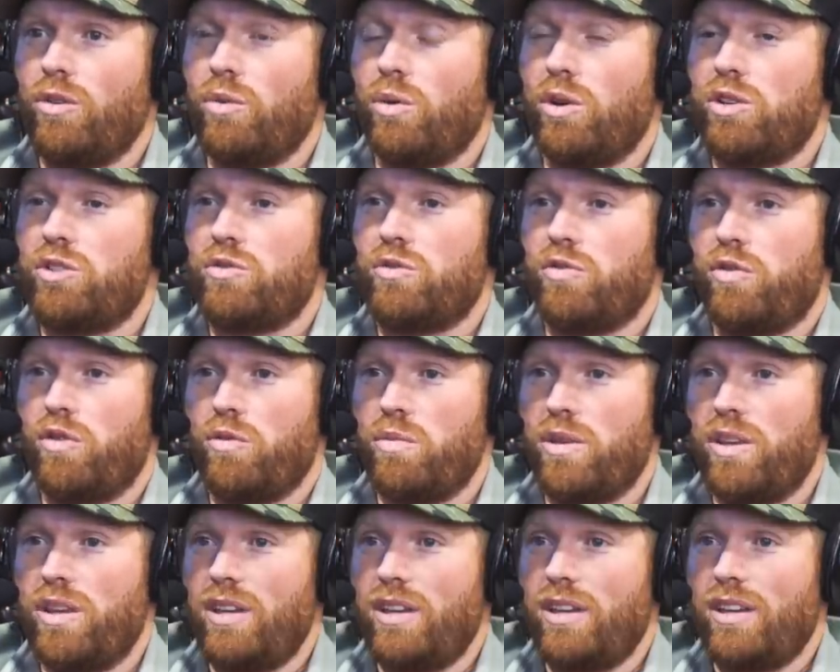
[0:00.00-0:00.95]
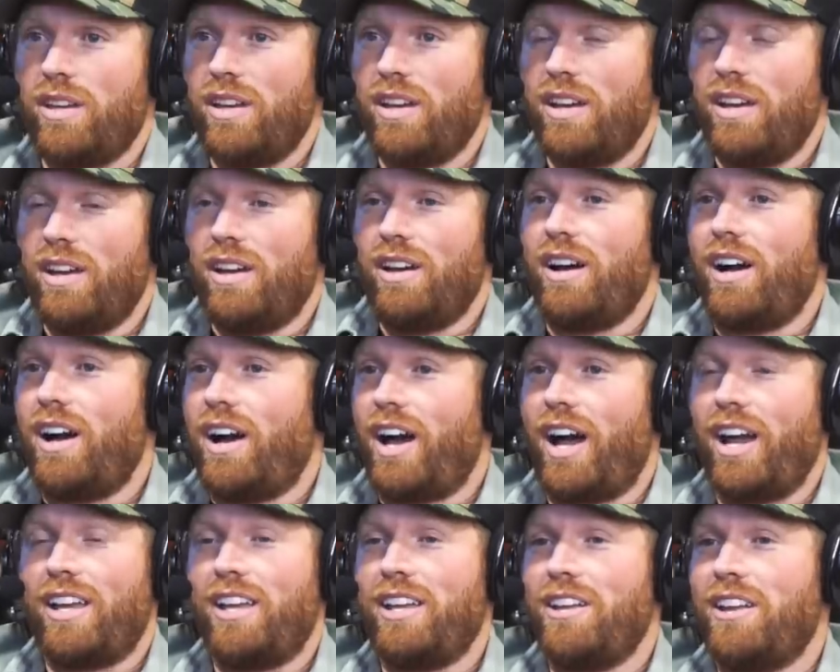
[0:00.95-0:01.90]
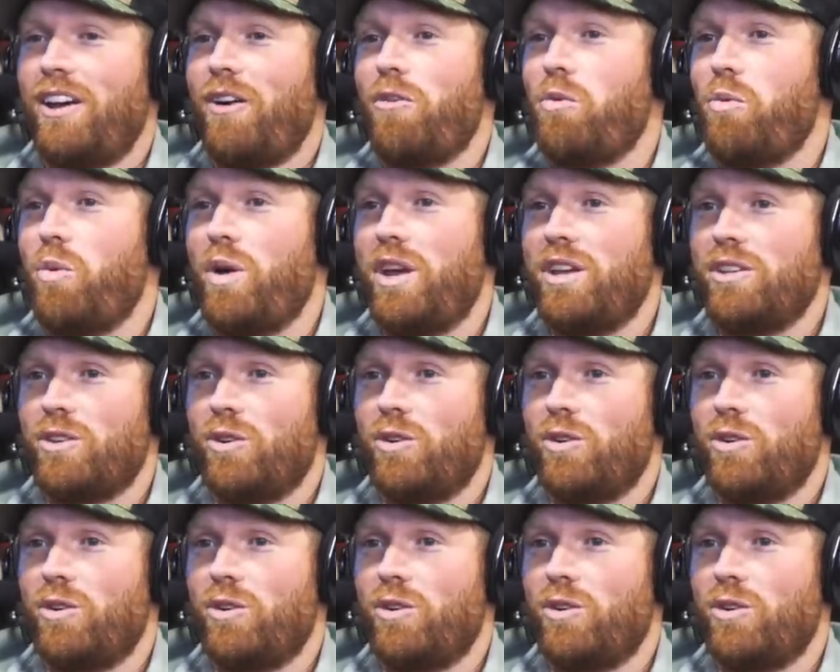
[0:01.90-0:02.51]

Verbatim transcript: Which for me, I cannot wait